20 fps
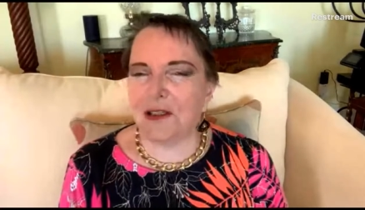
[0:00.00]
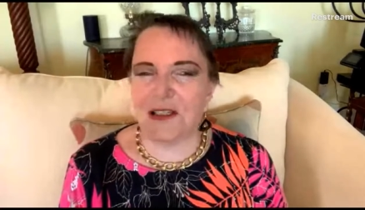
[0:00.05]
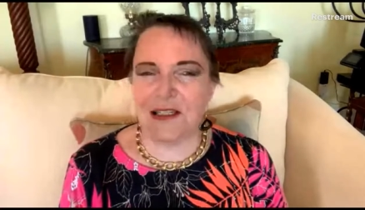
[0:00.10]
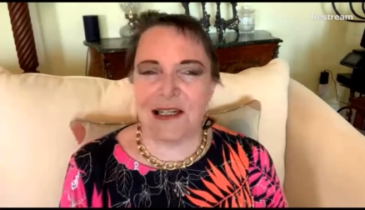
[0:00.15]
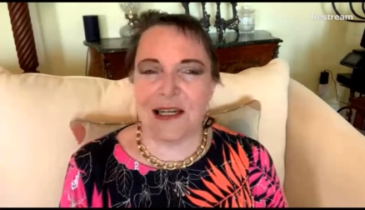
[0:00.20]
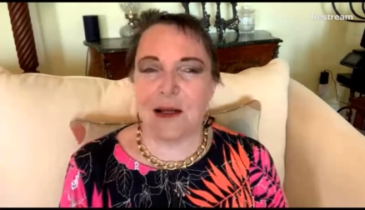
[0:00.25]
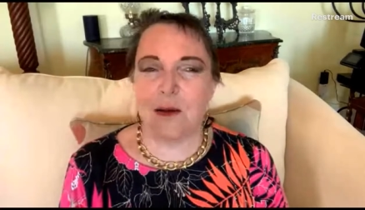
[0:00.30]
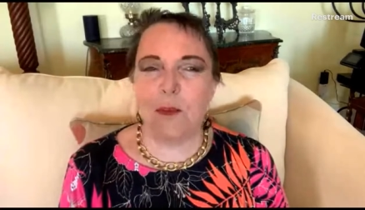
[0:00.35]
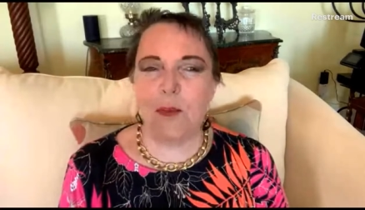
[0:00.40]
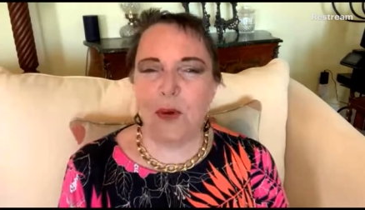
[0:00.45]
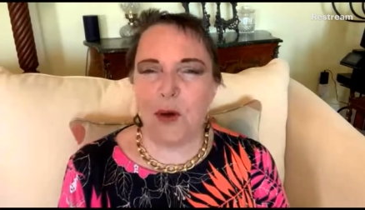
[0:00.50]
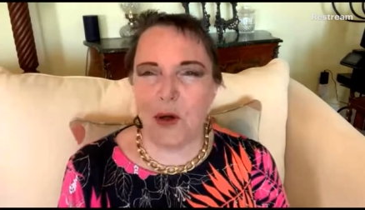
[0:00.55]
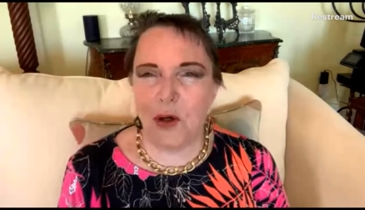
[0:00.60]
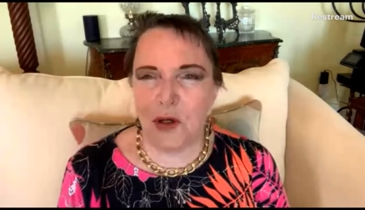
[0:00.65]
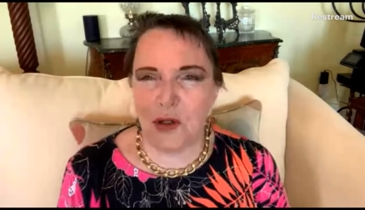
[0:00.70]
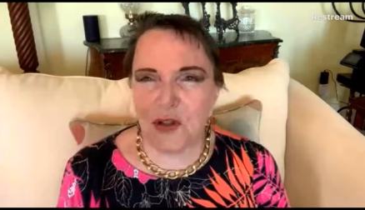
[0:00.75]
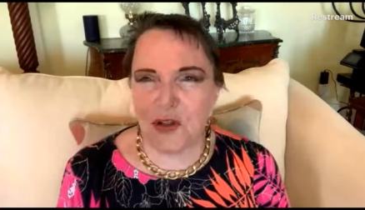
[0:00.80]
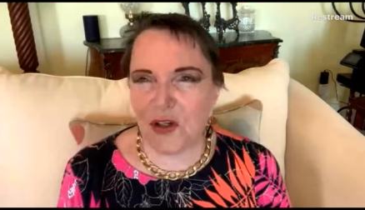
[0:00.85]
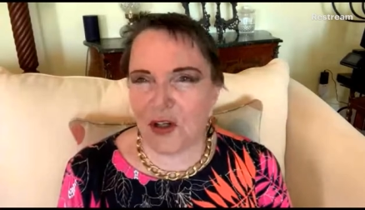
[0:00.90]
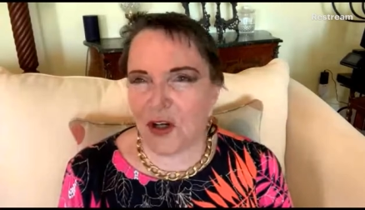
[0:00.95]
little
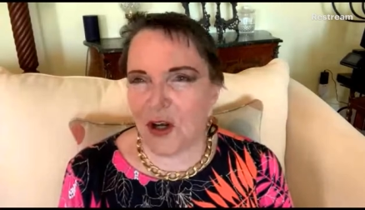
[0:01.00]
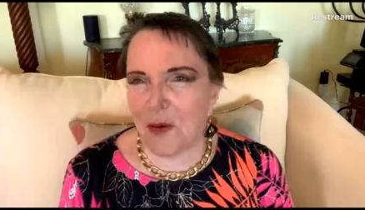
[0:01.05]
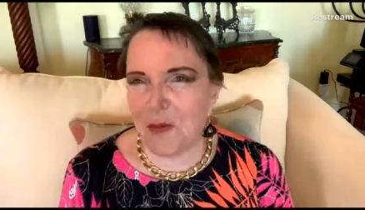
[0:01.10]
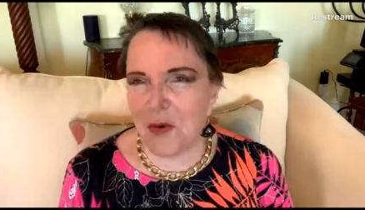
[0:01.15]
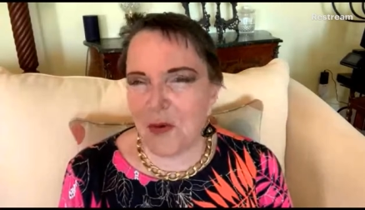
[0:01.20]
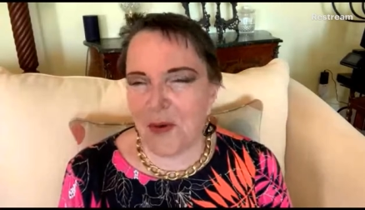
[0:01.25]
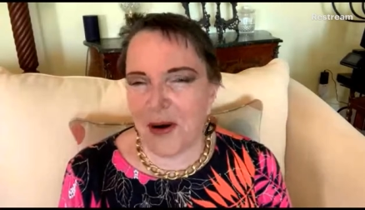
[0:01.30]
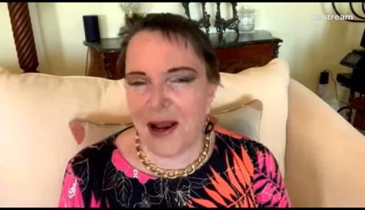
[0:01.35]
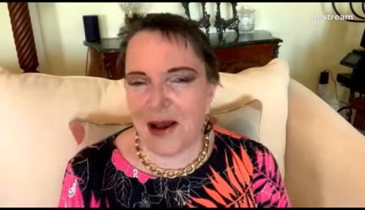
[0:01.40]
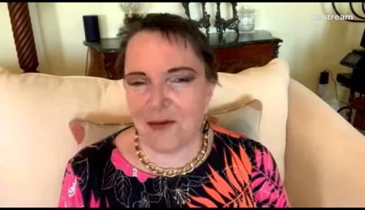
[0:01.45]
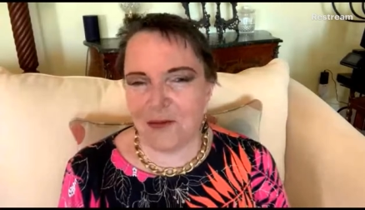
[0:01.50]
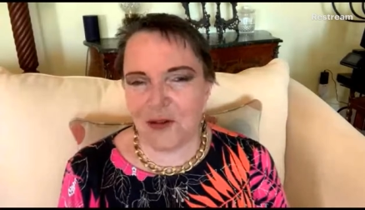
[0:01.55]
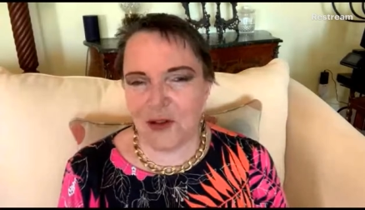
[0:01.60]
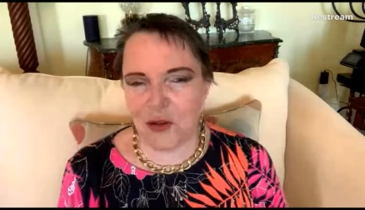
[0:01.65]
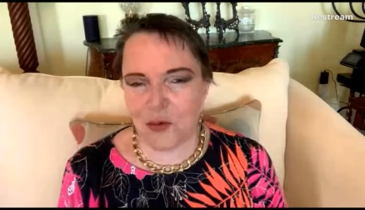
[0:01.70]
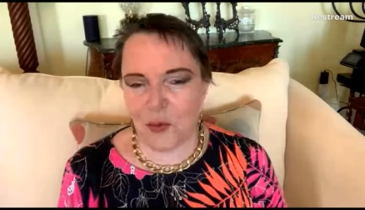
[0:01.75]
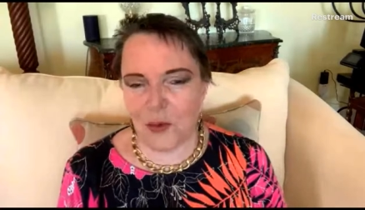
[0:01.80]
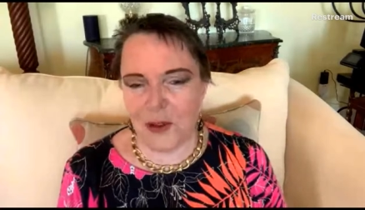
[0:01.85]
birds that come around us.